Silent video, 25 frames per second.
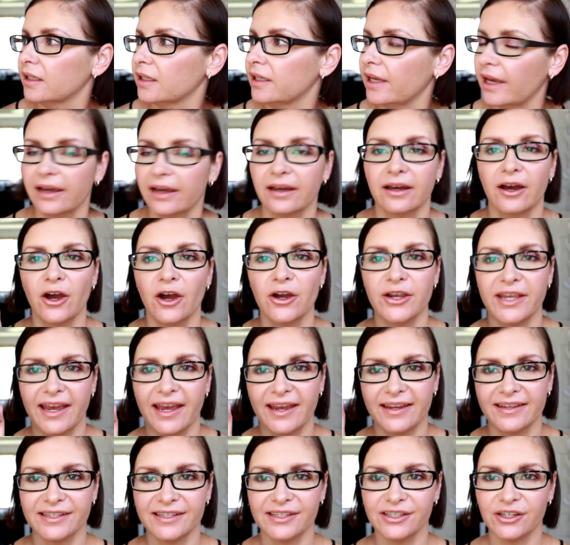Yeah,
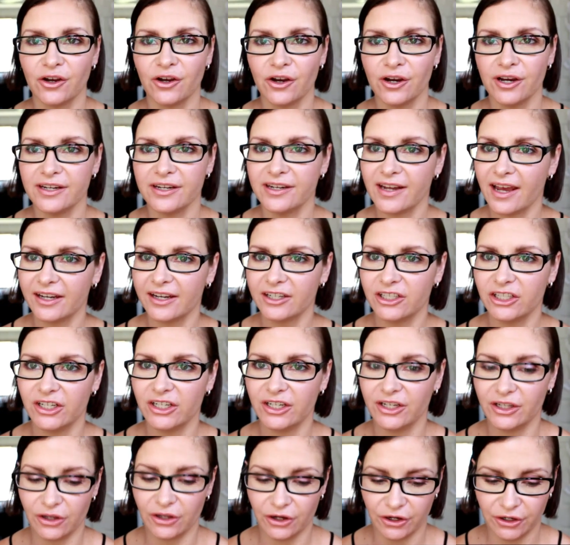okay, so NARS
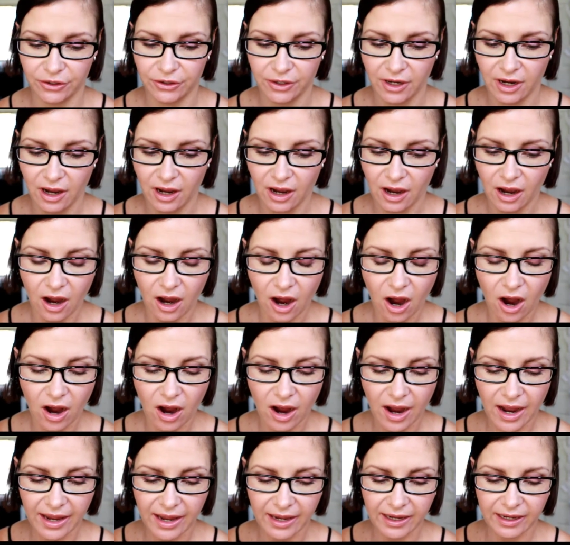Sheer Glow.
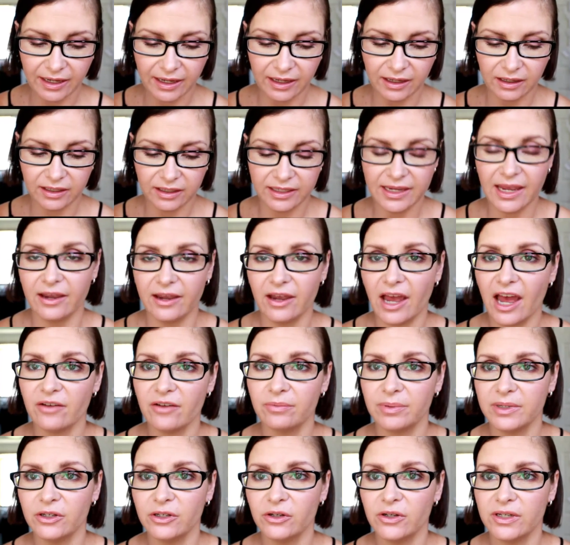I
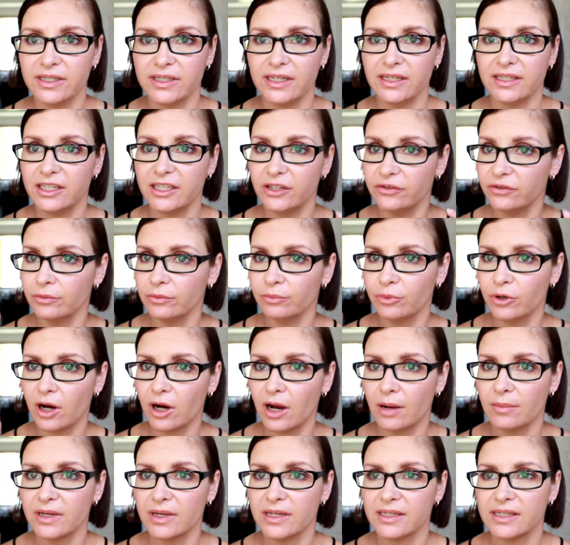have been using different
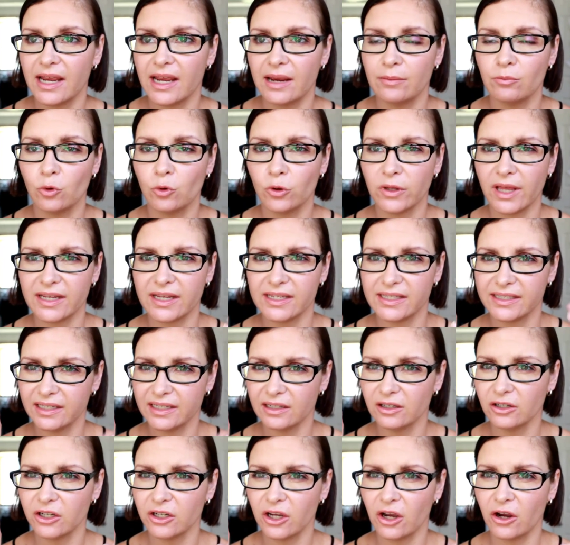primers and more that
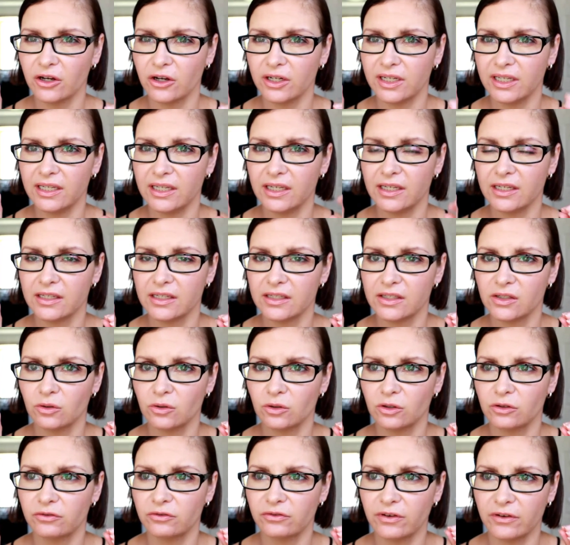silicone-y
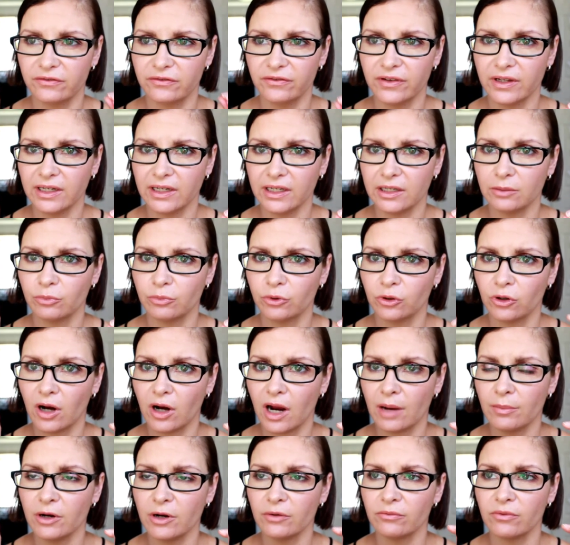sort of feeling
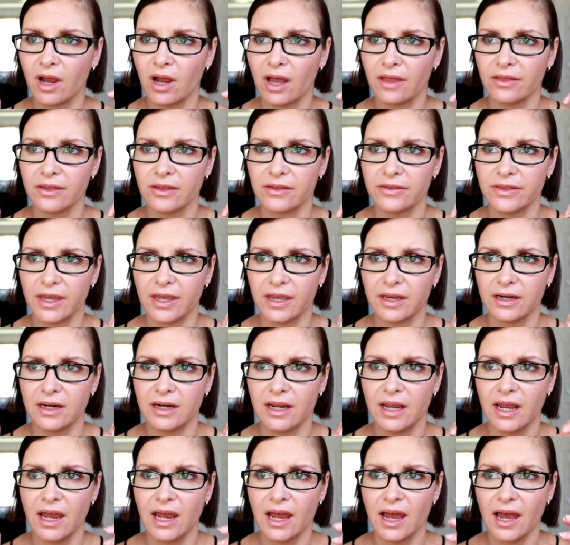primer rather than